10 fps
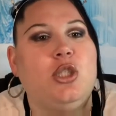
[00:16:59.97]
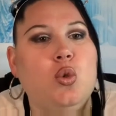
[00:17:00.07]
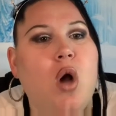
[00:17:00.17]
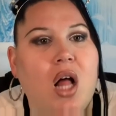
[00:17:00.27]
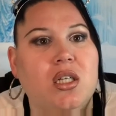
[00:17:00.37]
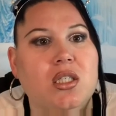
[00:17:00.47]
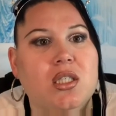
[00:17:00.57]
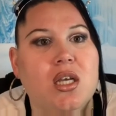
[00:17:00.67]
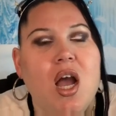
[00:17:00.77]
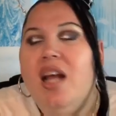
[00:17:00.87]
two colors.
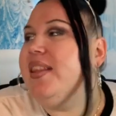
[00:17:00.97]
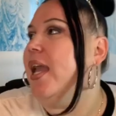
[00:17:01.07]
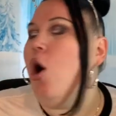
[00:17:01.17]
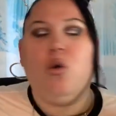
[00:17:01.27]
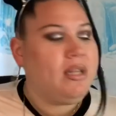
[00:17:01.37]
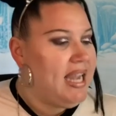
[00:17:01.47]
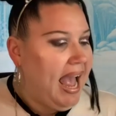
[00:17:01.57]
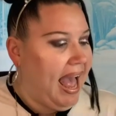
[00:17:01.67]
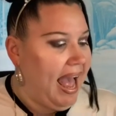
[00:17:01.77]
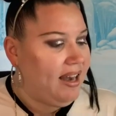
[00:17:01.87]
They only
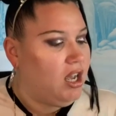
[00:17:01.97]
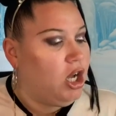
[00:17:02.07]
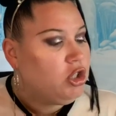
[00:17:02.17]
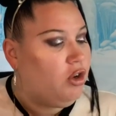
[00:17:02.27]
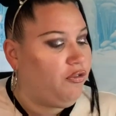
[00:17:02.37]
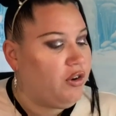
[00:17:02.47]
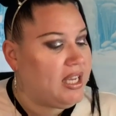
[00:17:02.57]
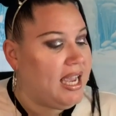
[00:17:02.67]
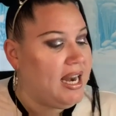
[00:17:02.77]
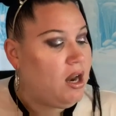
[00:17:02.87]
had the
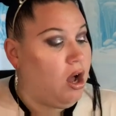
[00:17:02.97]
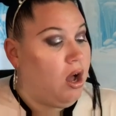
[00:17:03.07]
freaking,